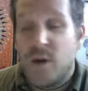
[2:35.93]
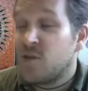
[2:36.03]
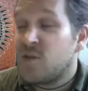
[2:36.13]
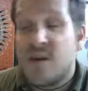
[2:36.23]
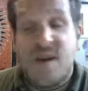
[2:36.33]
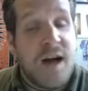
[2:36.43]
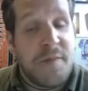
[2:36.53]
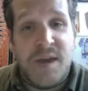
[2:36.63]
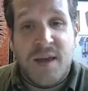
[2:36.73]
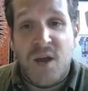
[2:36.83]
it's
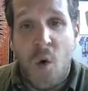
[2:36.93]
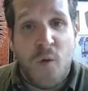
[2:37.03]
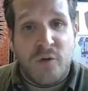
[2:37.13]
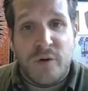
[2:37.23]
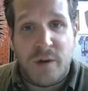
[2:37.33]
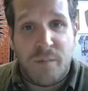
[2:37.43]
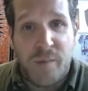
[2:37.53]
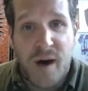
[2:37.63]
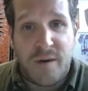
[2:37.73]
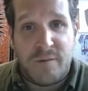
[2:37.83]
nothing over and
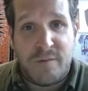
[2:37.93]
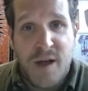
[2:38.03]
above,